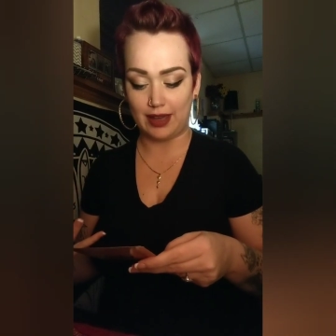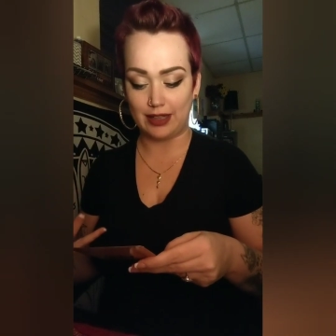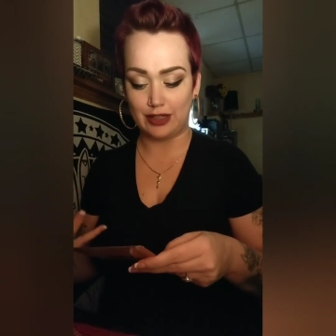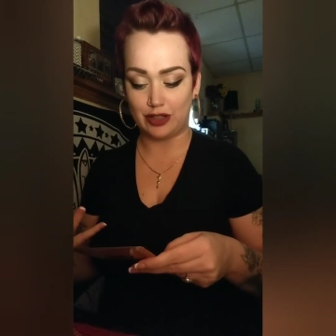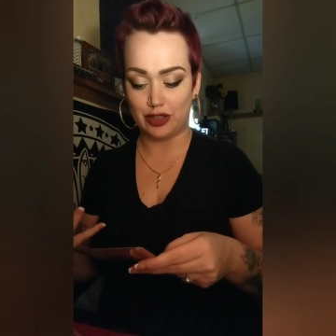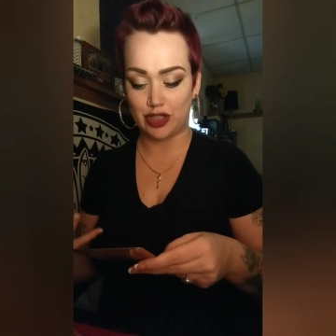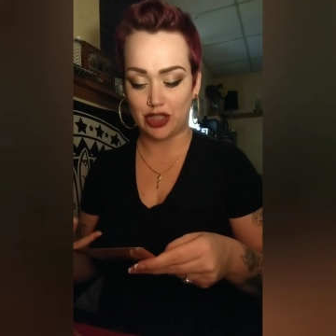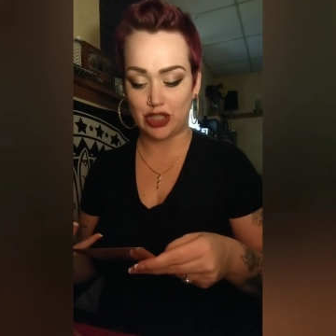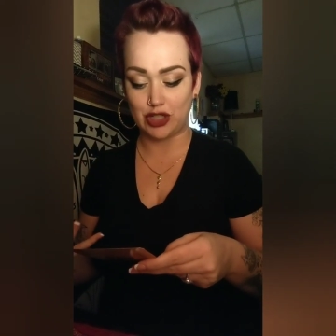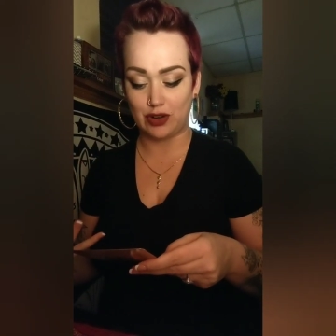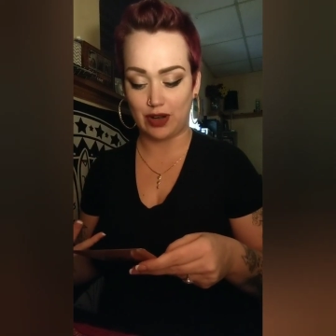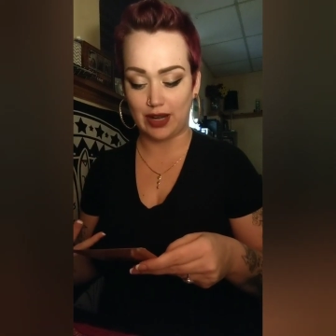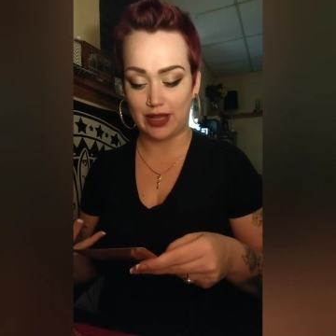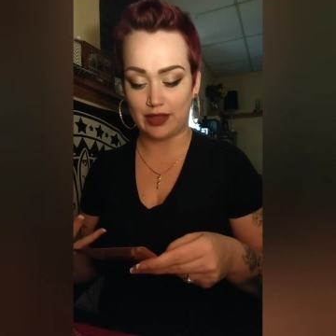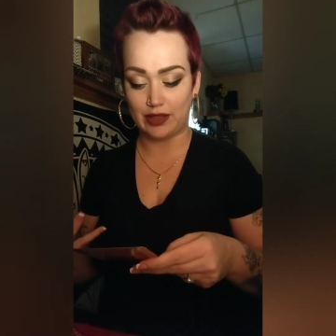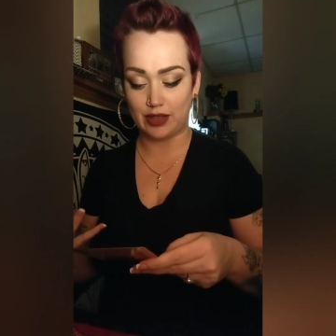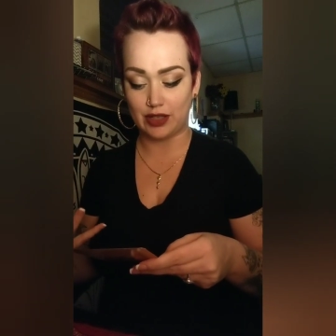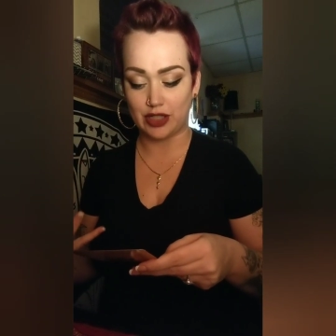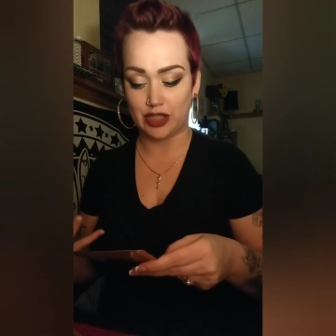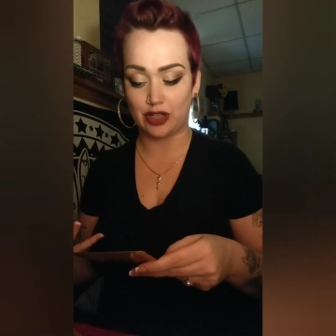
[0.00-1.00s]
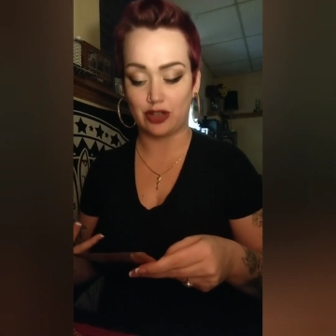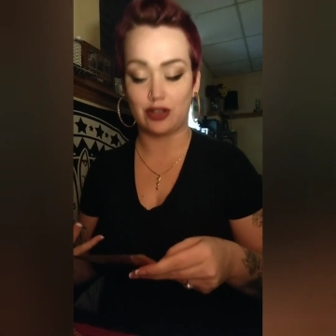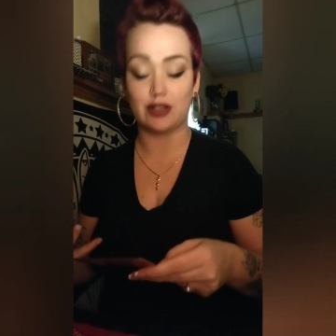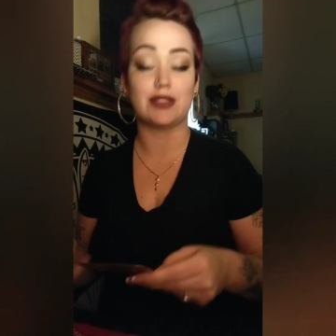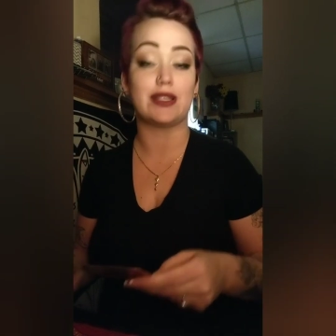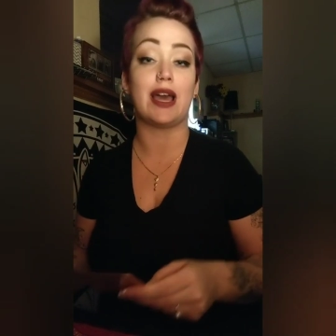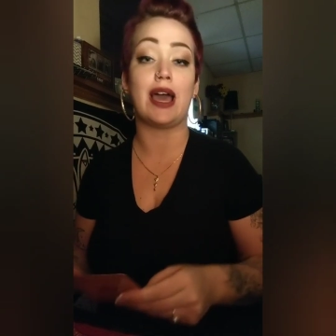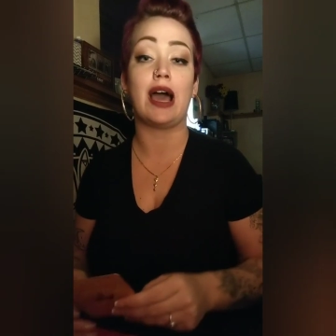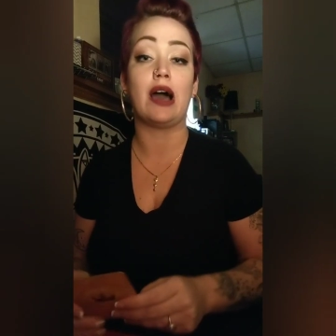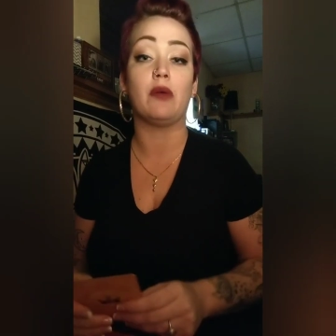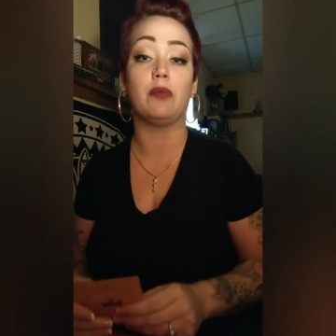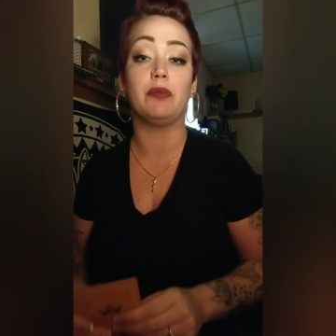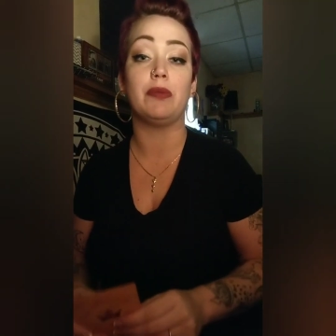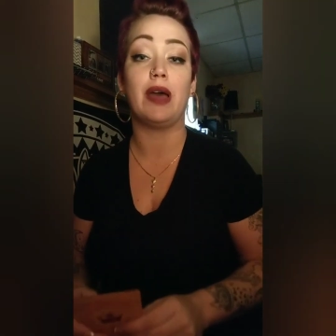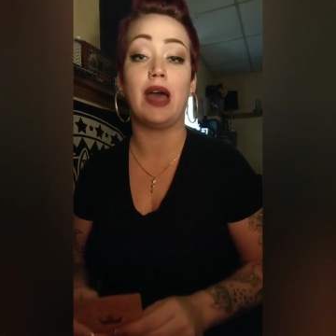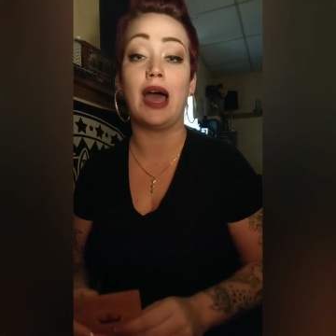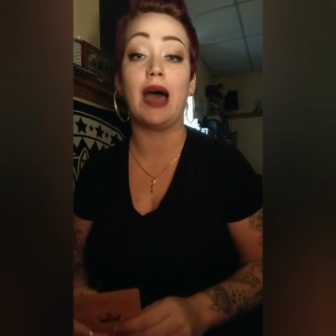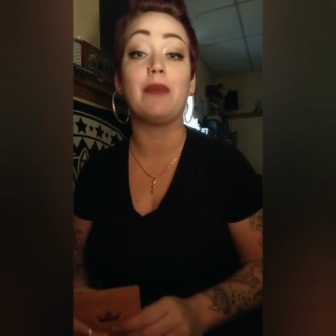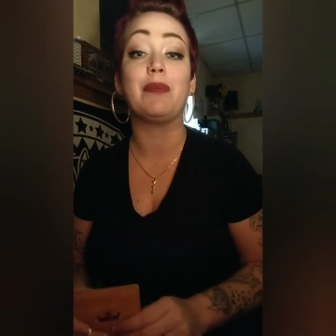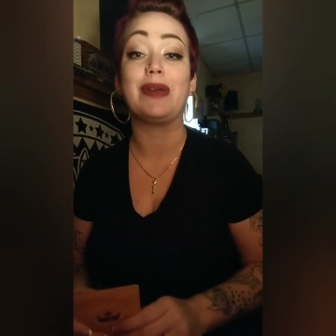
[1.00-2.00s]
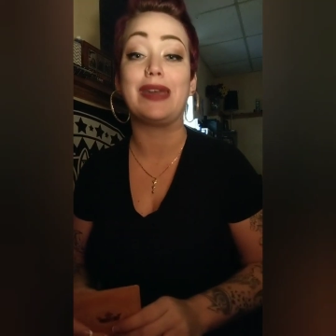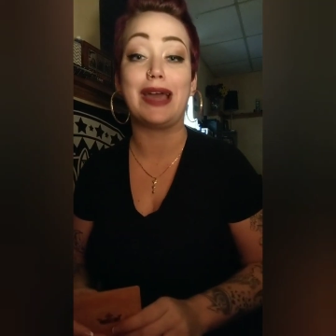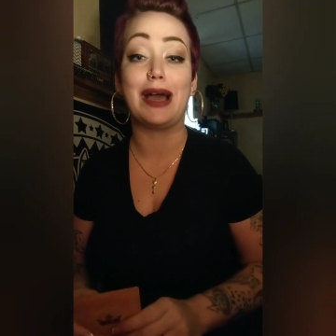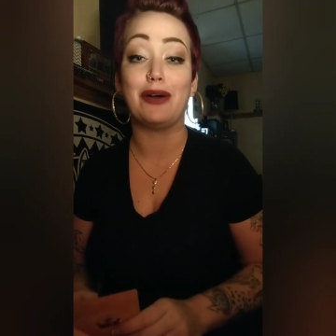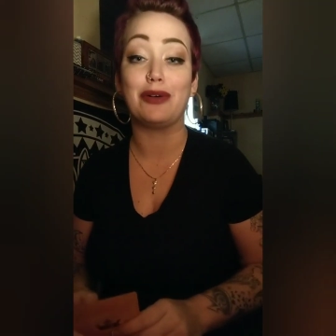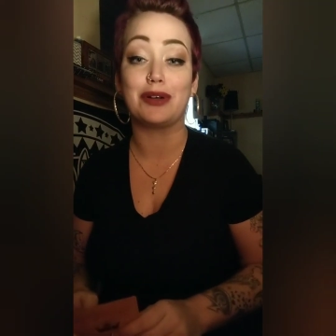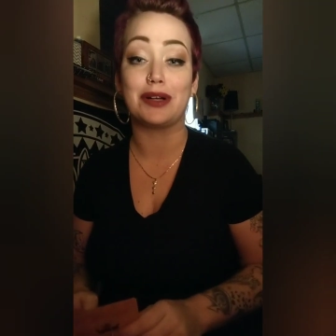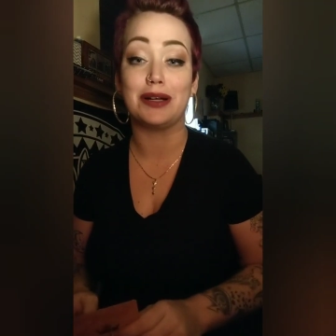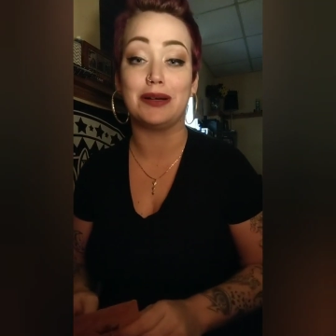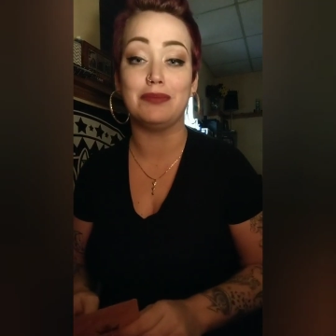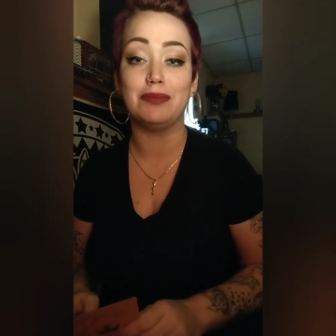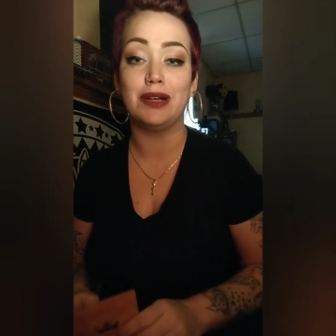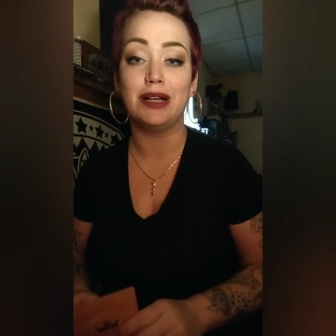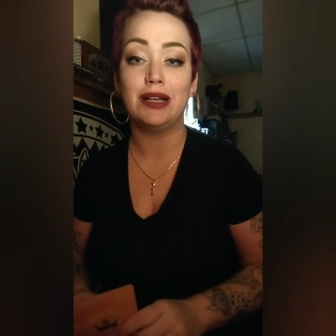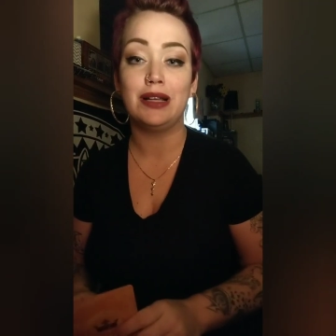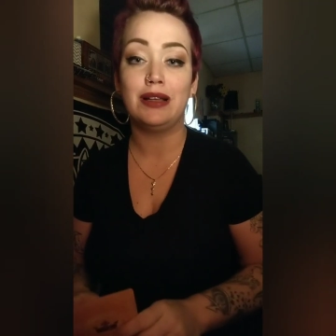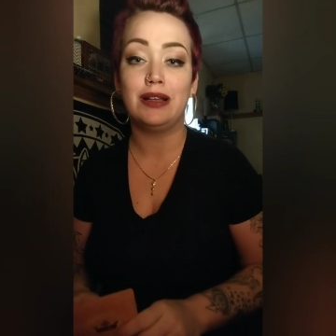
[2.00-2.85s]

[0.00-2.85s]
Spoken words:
and your strength assures a happy outcome.